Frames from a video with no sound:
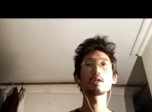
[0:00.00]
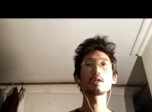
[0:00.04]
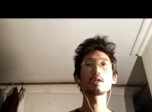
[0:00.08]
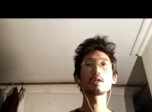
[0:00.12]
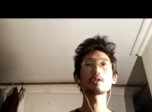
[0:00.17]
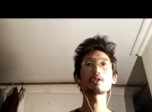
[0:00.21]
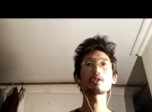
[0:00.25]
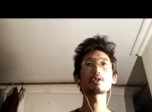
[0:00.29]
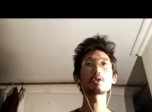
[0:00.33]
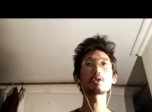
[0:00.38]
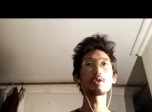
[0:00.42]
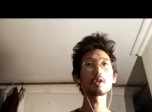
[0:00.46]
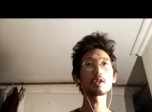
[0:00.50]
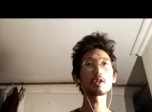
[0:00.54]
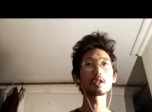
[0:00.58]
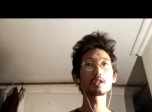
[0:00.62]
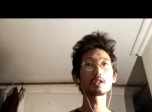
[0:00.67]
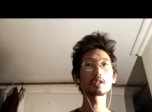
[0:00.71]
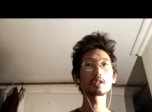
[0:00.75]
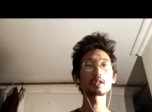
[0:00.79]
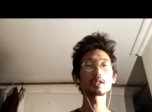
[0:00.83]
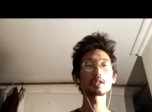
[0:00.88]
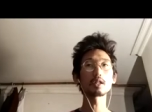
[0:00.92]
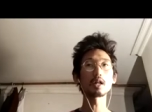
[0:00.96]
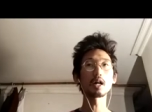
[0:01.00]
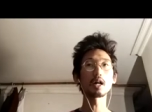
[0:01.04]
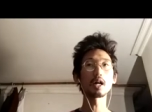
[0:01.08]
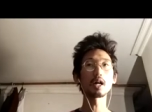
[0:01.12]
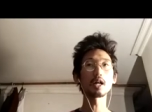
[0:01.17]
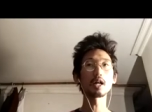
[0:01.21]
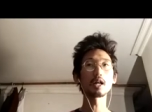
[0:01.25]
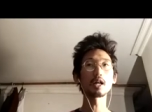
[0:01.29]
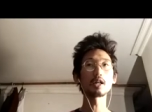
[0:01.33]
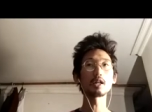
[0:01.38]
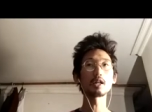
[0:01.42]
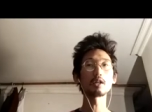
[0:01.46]
stories
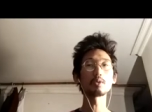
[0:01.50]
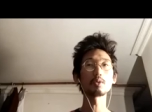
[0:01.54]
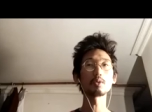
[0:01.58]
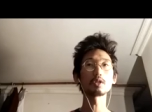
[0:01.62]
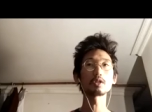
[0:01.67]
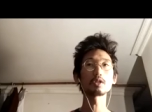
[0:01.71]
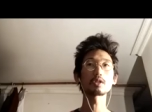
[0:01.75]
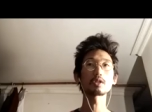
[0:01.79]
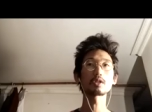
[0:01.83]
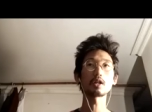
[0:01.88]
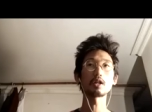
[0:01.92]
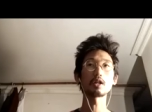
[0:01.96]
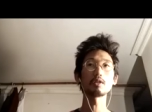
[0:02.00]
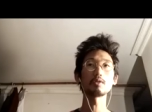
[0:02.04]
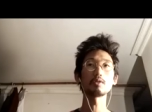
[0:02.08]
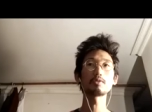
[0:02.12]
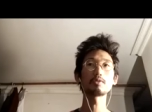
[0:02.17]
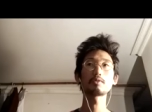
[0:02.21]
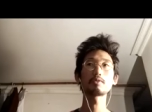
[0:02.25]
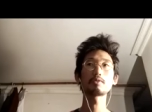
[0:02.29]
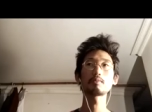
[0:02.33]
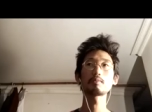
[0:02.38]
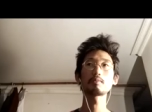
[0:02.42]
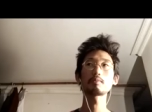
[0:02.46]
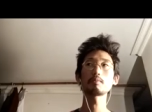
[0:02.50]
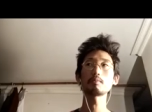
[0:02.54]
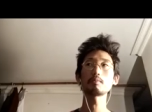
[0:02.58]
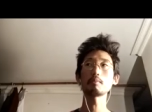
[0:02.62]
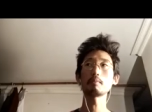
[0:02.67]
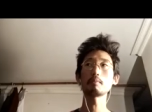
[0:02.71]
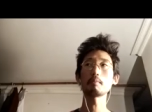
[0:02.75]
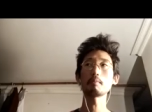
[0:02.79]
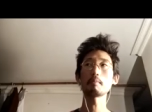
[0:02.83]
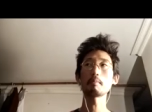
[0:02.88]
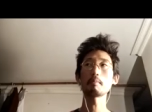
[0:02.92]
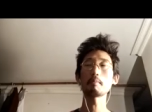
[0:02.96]
I was kind of
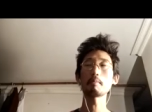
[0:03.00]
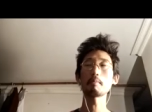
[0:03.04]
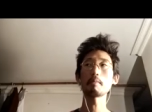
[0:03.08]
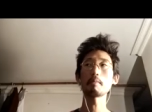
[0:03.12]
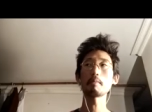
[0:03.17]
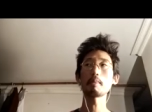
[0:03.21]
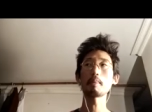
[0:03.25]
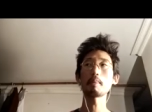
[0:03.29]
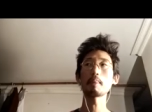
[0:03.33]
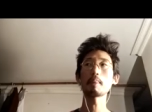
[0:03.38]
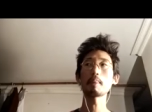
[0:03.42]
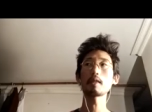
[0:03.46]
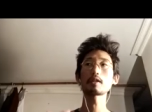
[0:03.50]
Mm,